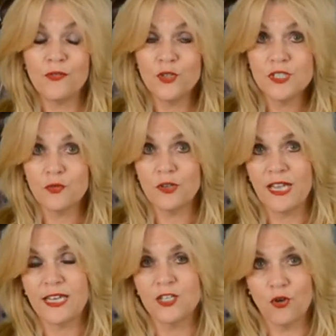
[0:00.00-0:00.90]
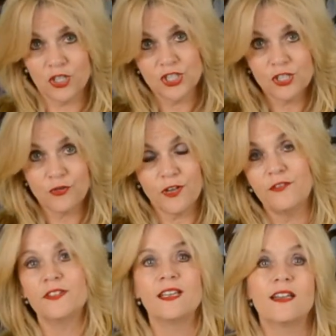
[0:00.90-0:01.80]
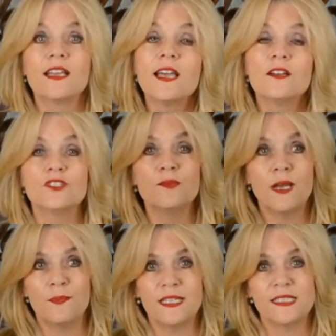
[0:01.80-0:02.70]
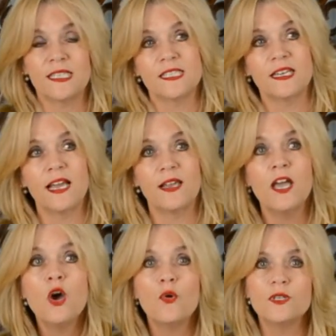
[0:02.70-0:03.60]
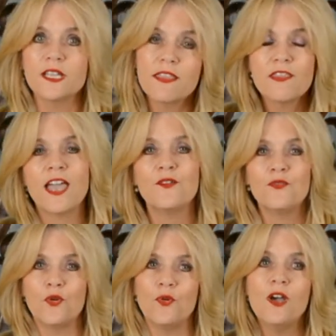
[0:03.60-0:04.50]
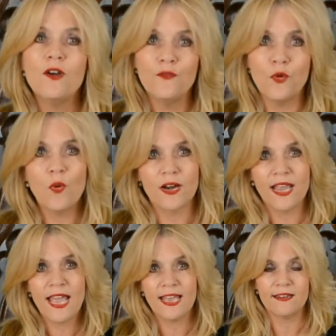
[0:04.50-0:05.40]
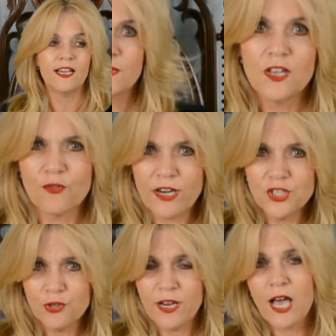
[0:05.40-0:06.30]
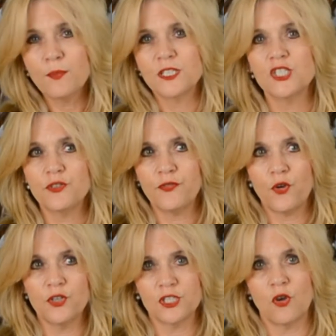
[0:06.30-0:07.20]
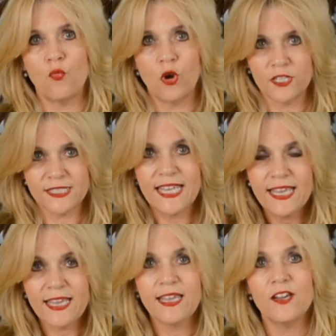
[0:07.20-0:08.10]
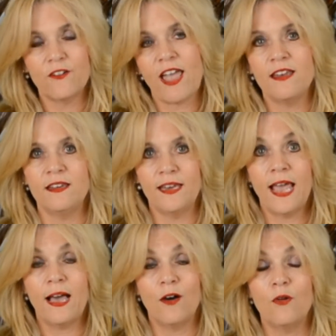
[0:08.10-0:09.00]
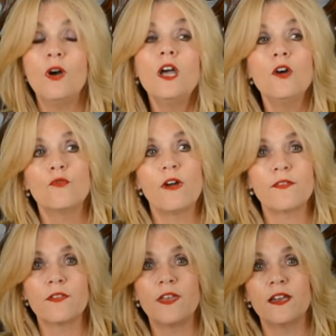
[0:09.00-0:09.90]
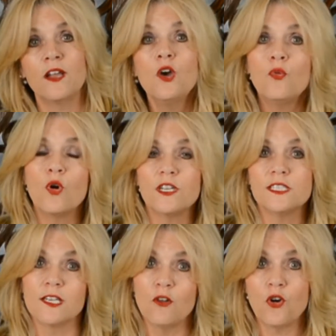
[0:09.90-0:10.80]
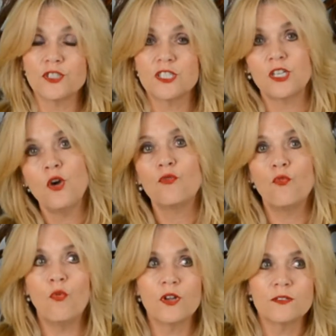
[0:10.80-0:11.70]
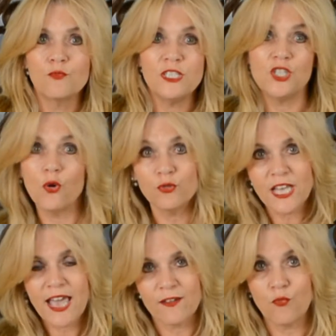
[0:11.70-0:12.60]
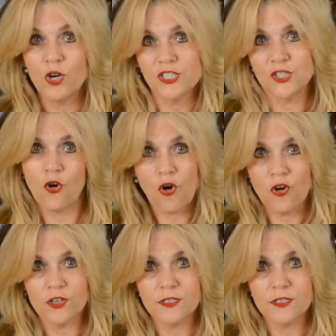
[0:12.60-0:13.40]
Well, first of all, I acknowledged the grief, and then I counted my blessings, and I was thankful for what I had. Gratitude helps us to focus on what is here and now rather than what is lost, what we don't have, what is gone.